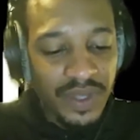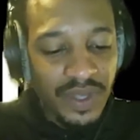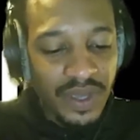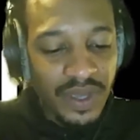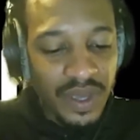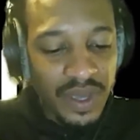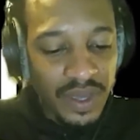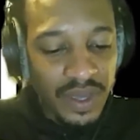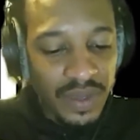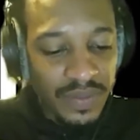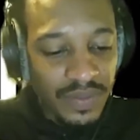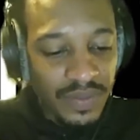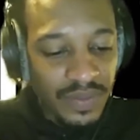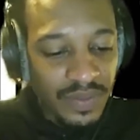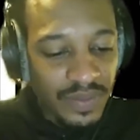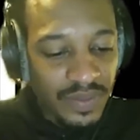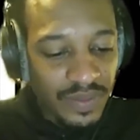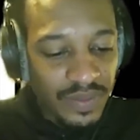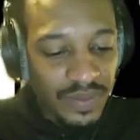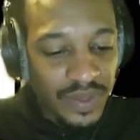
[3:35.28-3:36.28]
Um,
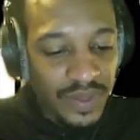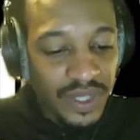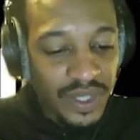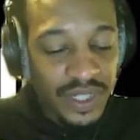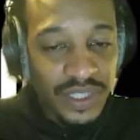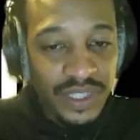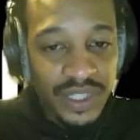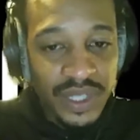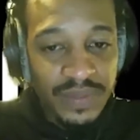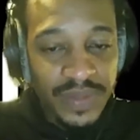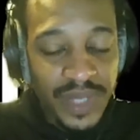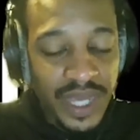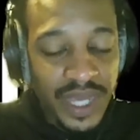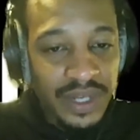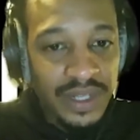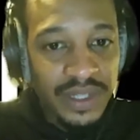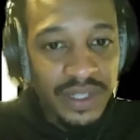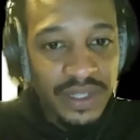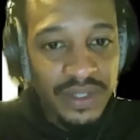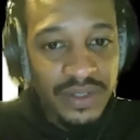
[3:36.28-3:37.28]
we're going to jump
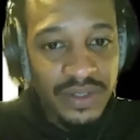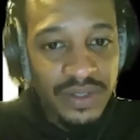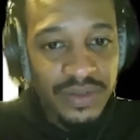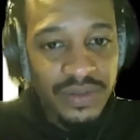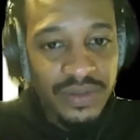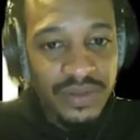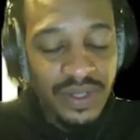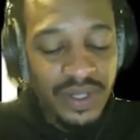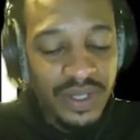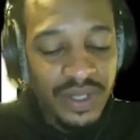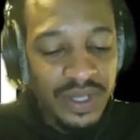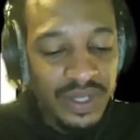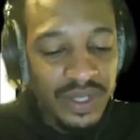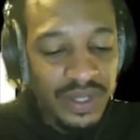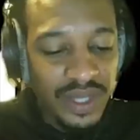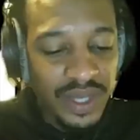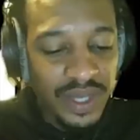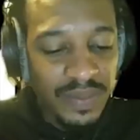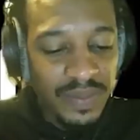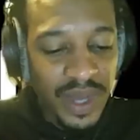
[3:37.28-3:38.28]
down a little in
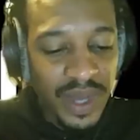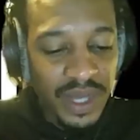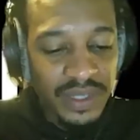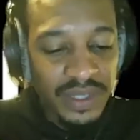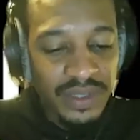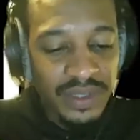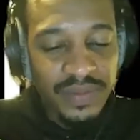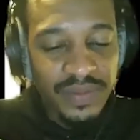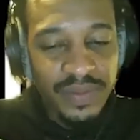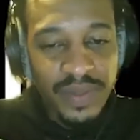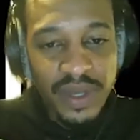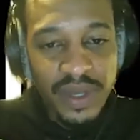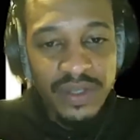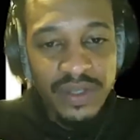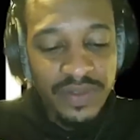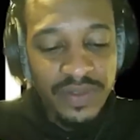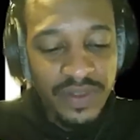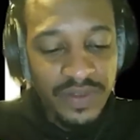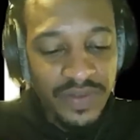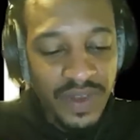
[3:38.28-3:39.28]
the Apocalypse of Paul,
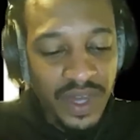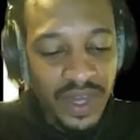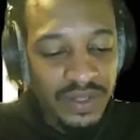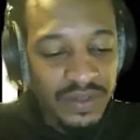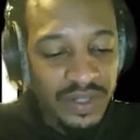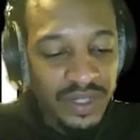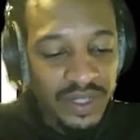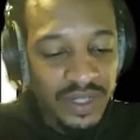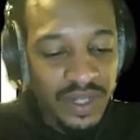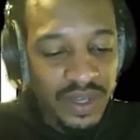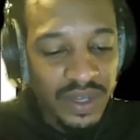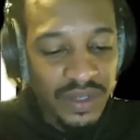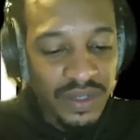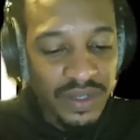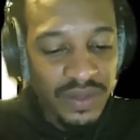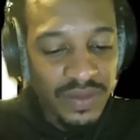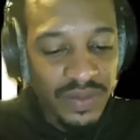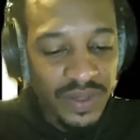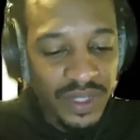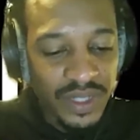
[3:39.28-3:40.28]
if you're following along.
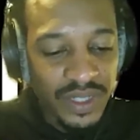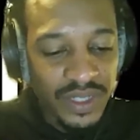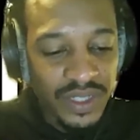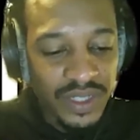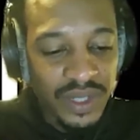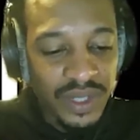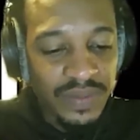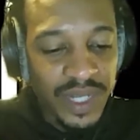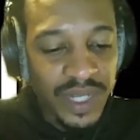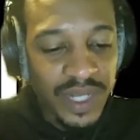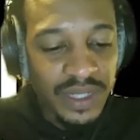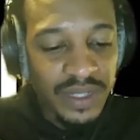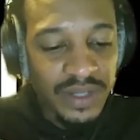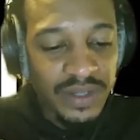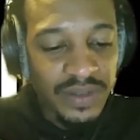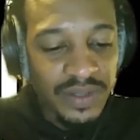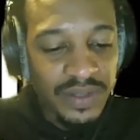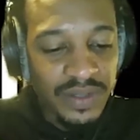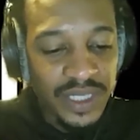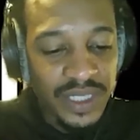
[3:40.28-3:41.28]
We're going to jump down a
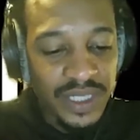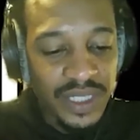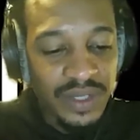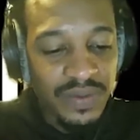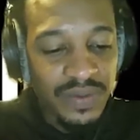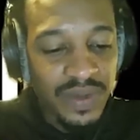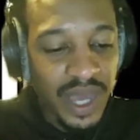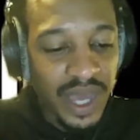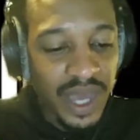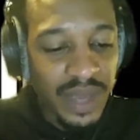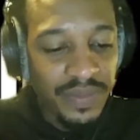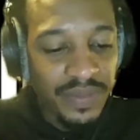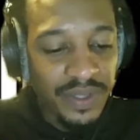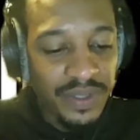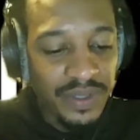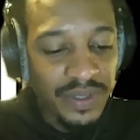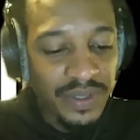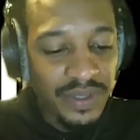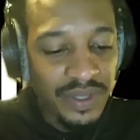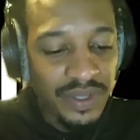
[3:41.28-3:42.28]
little and see what
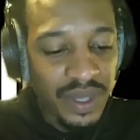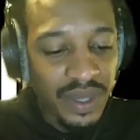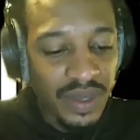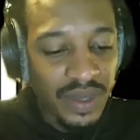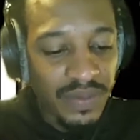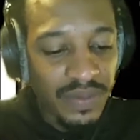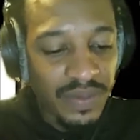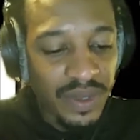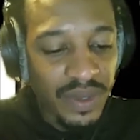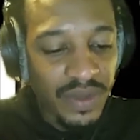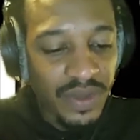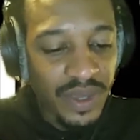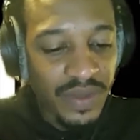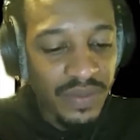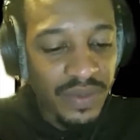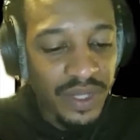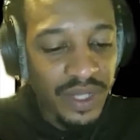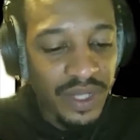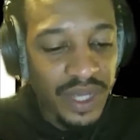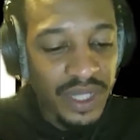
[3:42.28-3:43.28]
happens. Um, go ahead,
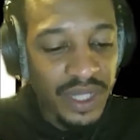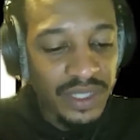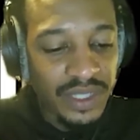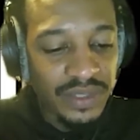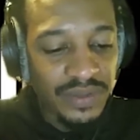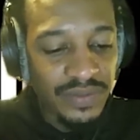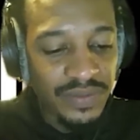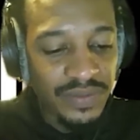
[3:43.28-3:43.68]
Brother Kassan.